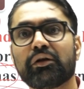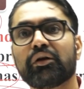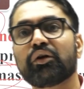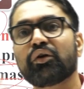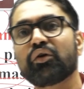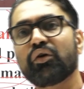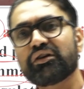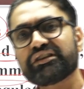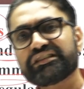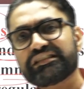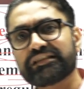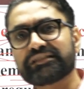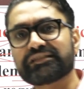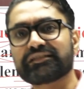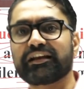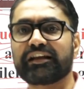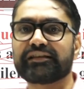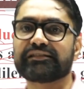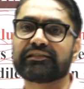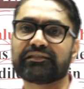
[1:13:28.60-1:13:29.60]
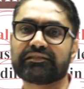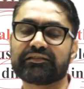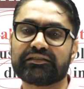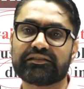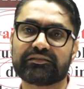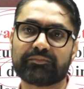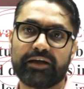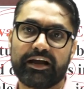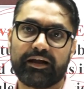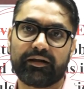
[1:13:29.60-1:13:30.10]
Conscience crisis
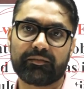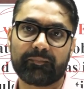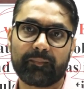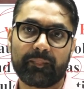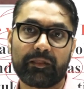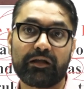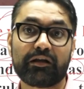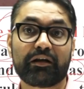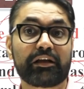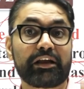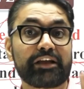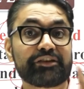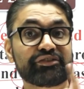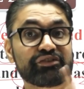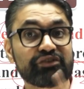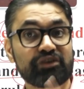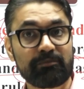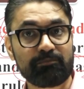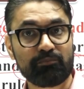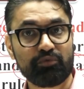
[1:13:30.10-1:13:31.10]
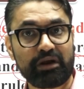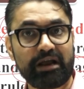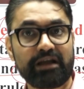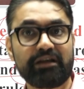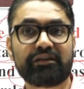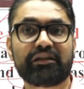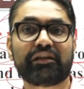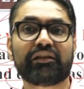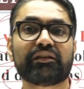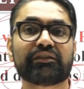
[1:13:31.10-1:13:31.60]
is bad. Crisis of
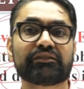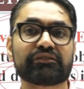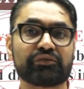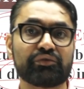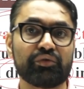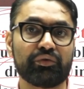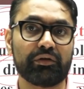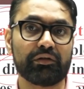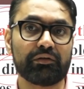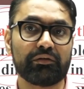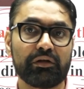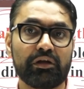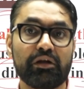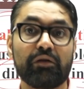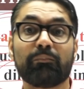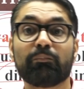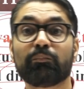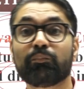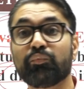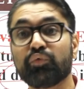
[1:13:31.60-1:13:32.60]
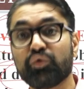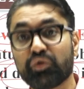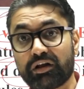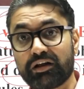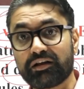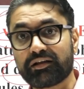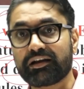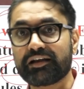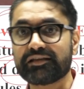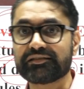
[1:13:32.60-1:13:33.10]
morality is good.
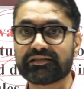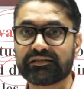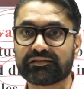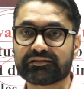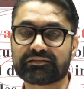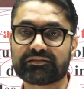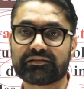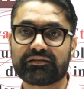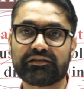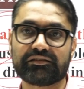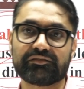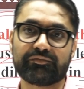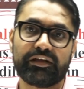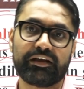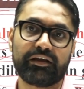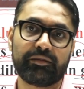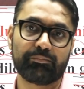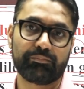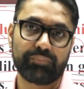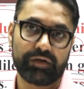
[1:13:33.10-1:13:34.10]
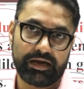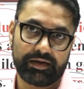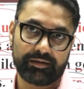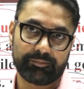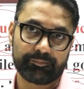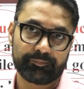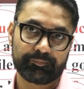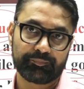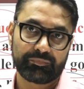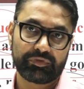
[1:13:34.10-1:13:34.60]
Moral crisis is very bad.
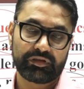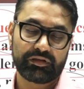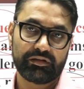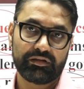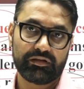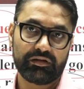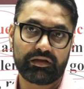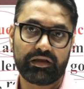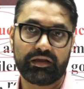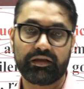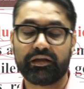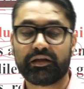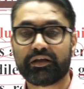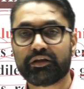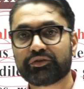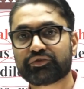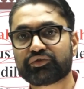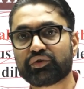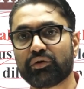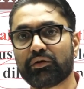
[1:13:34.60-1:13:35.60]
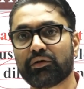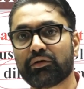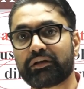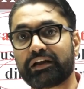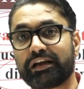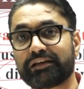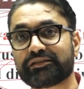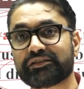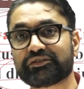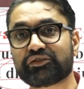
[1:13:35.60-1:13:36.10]
Okay, so
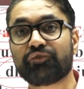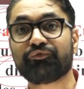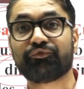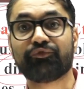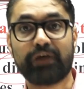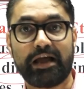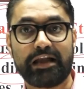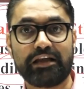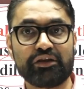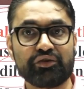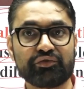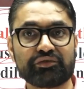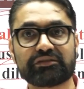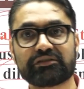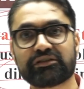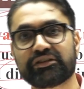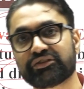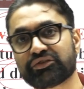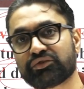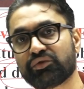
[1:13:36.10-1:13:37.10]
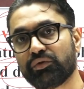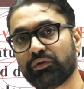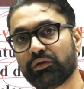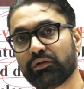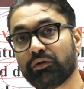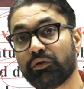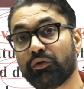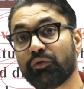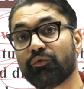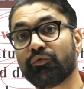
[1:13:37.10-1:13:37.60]
crisis of values is good.
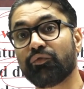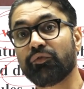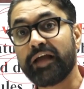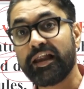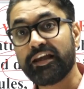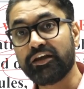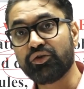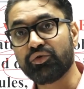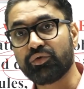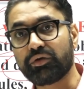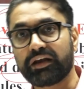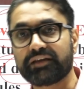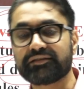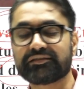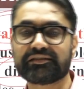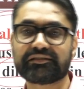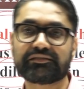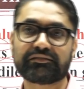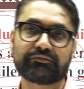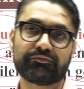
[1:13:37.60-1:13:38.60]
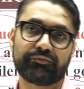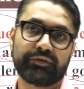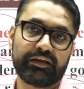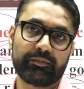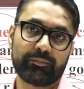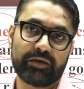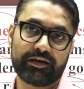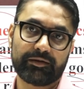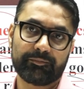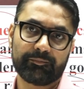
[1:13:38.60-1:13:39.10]
Value crisis, very
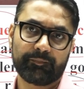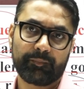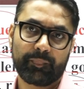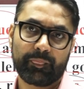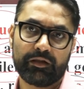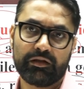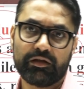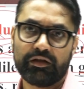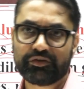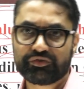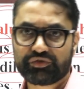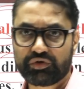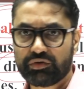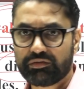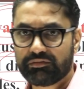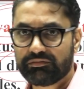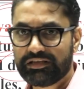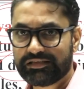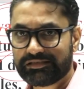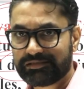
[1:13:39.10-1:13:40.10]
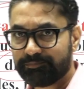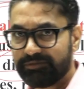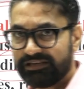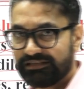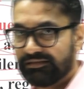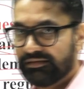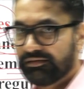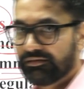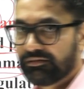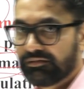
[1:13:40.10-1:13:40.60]
bad. So, this
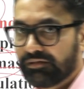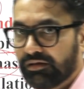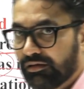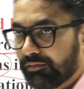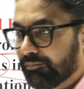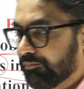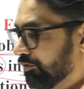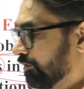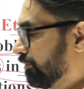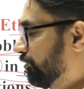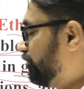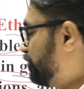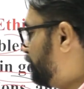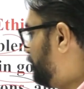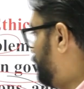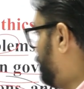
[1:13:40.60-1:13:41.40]
basic term you should